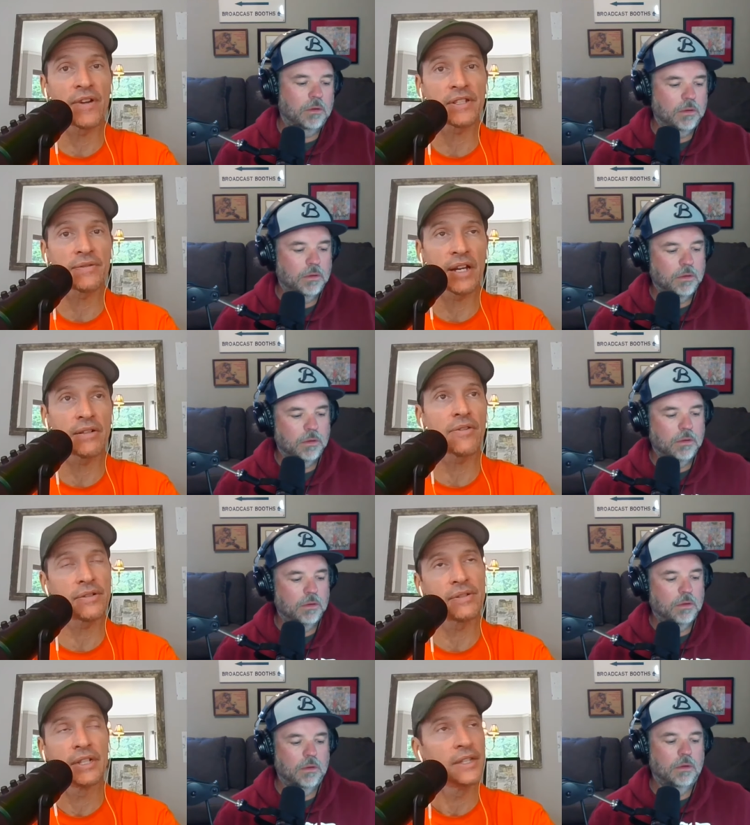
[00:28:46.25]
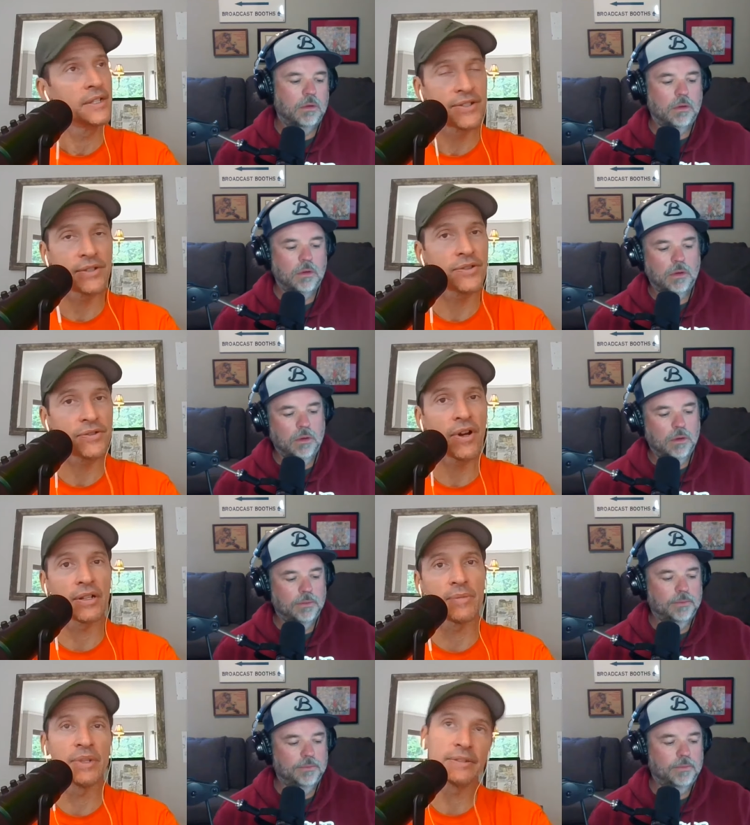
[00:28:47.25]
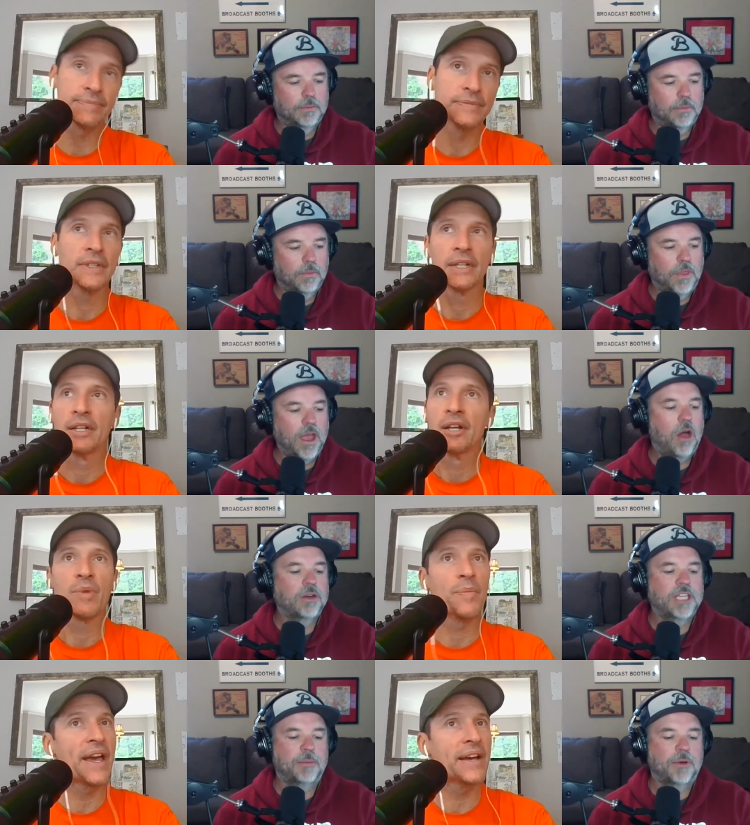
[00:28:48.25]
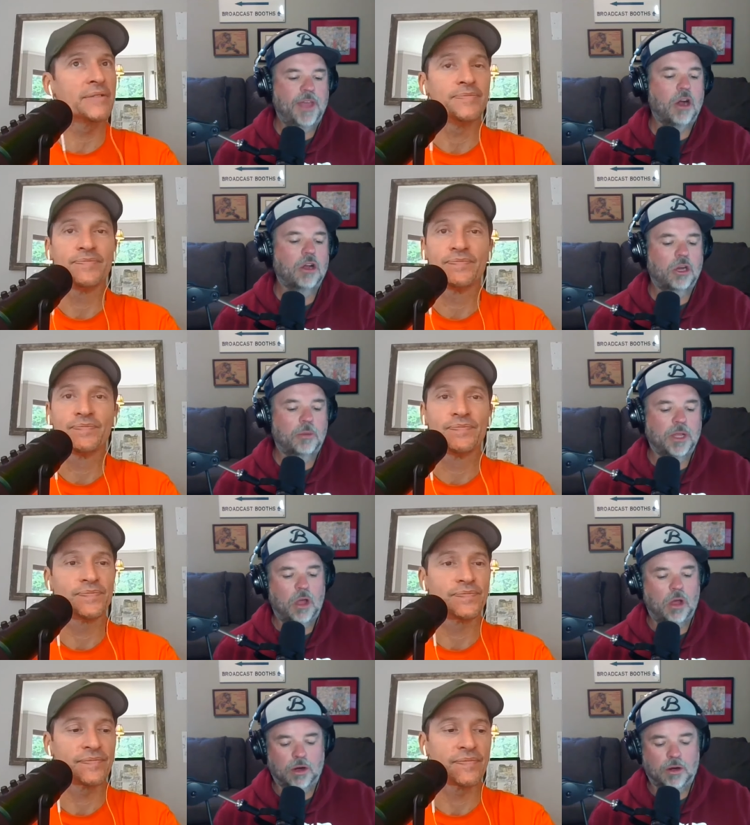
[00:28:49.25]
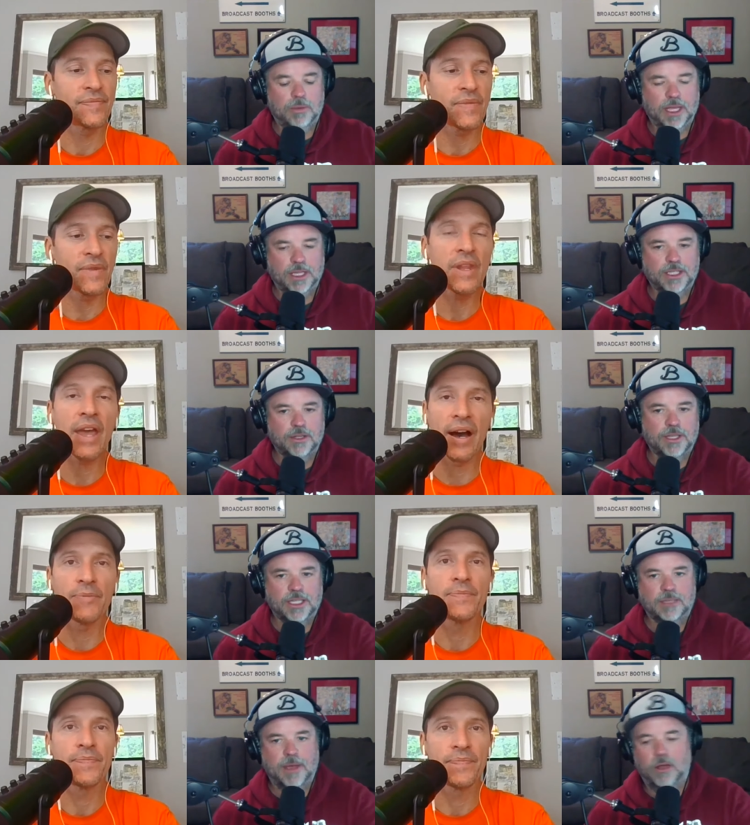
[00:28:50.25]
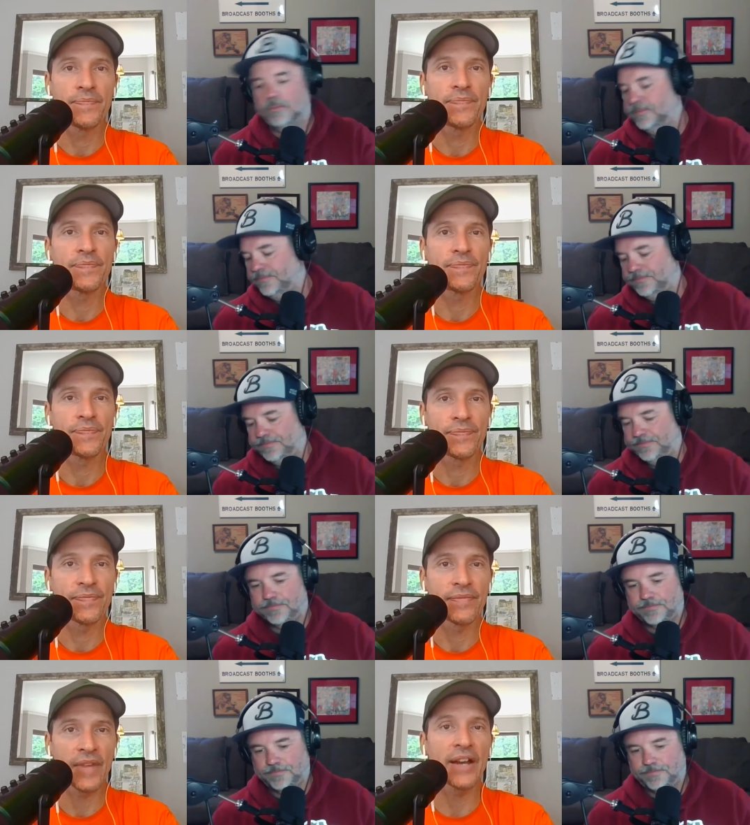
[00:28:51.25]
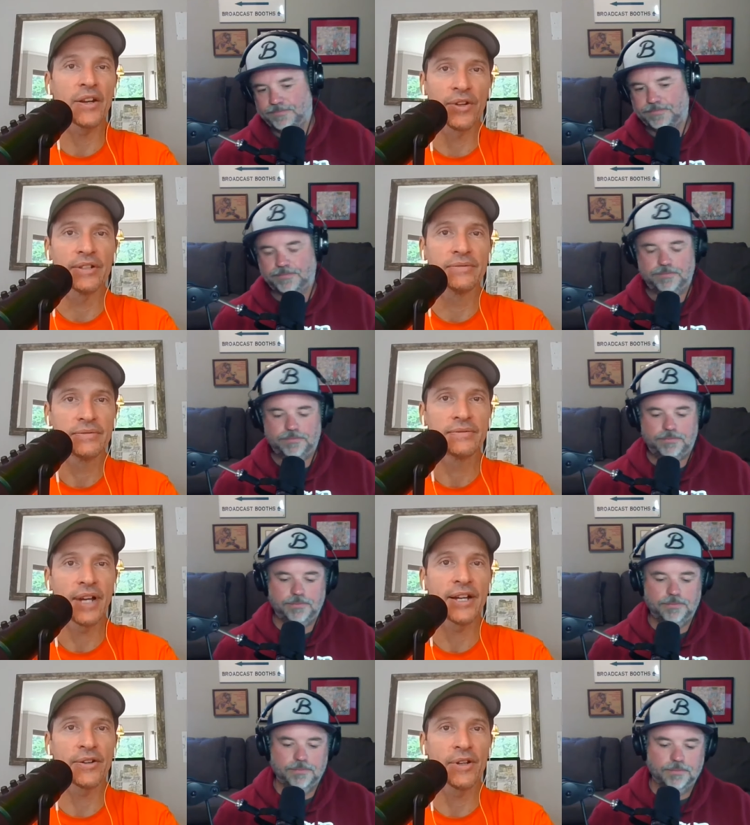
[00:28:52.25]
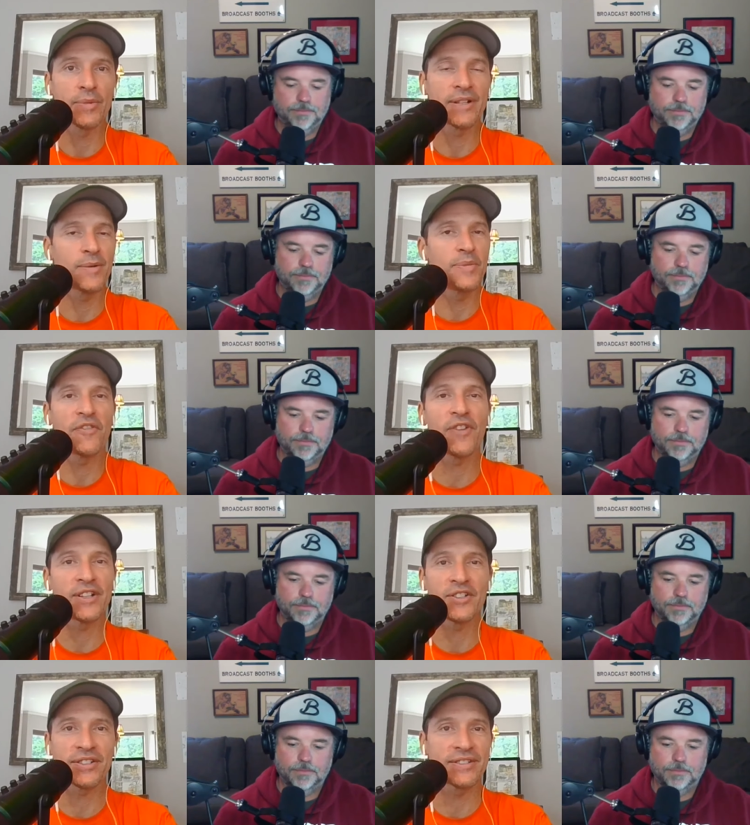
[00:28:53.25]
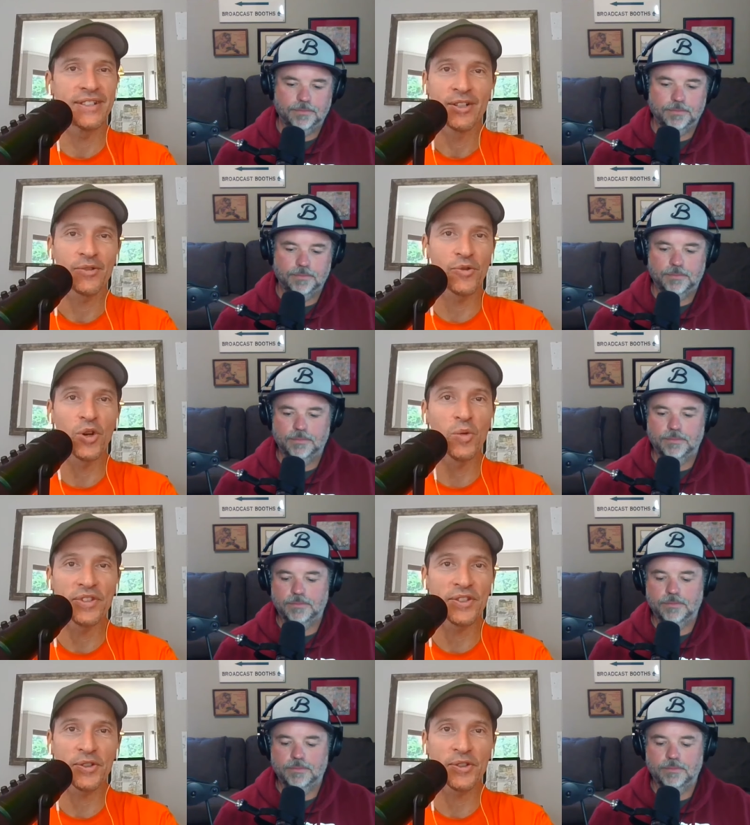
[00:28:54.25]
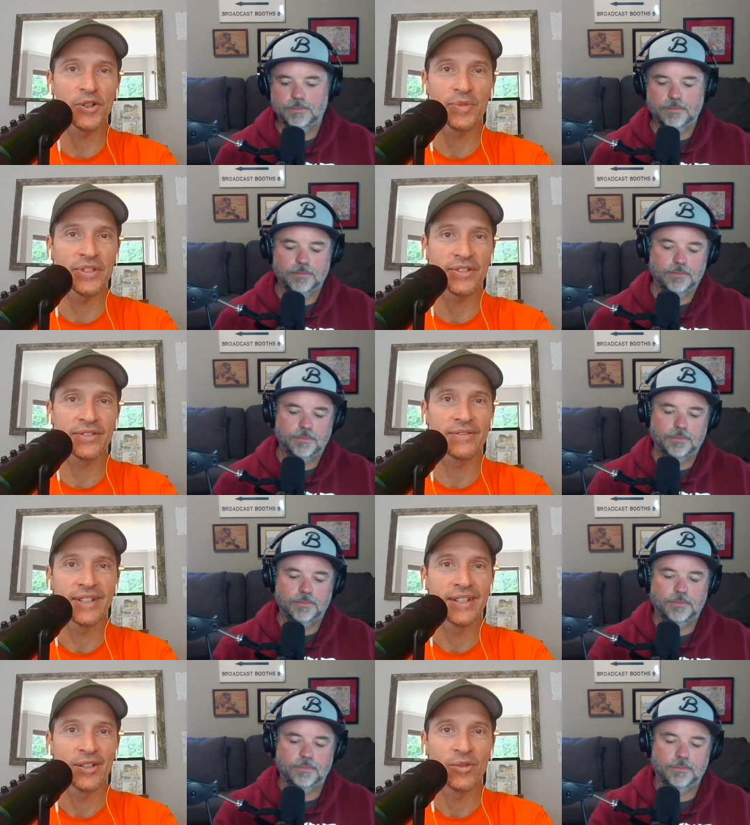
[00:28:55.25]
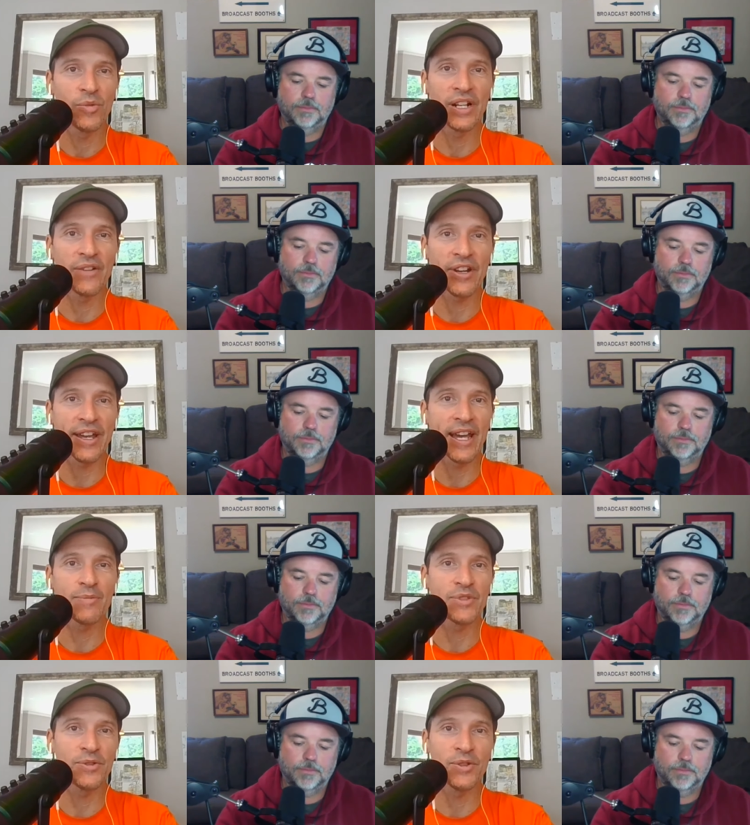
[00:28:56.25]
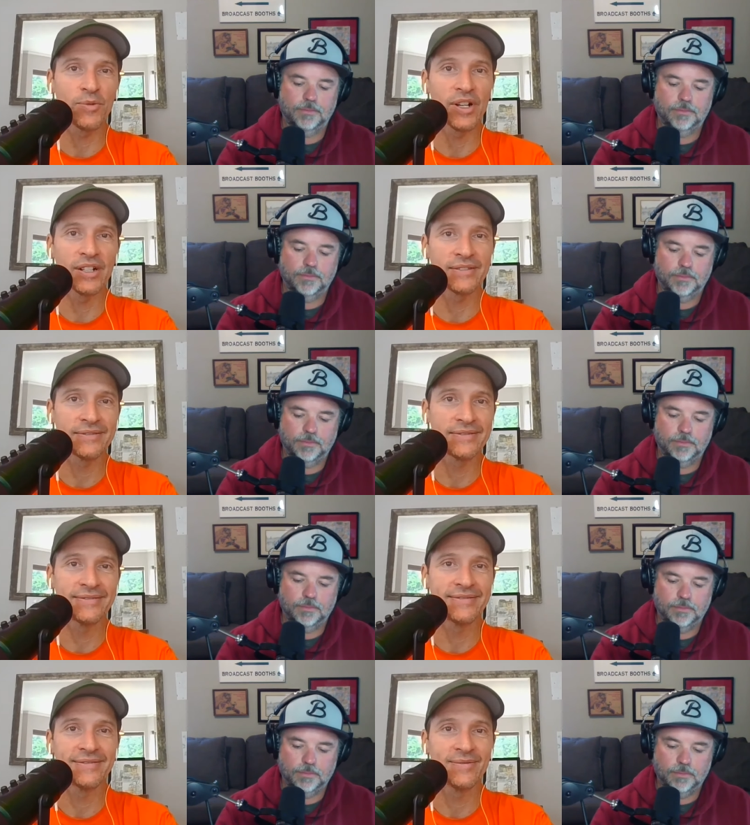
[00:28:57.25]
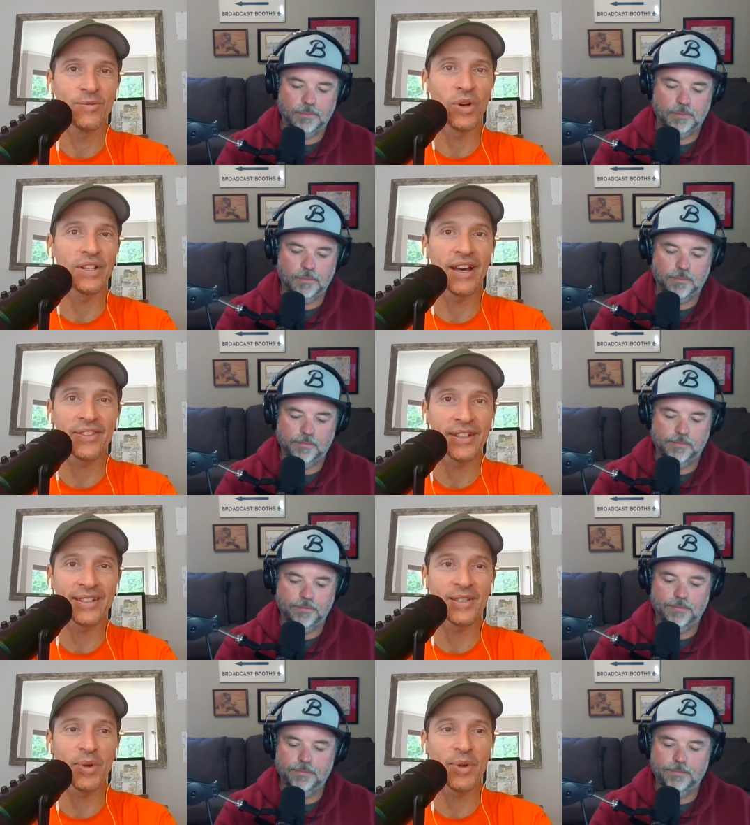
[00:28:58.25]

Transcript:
Speaker 1: offensively. I know they're still struggling, but well, they are deeper. Man, they are a little bit longer, but they still yeah. need some help. I agree. I agree. But it would be fun to just roll with this group and just win every game two to one, one nothing in the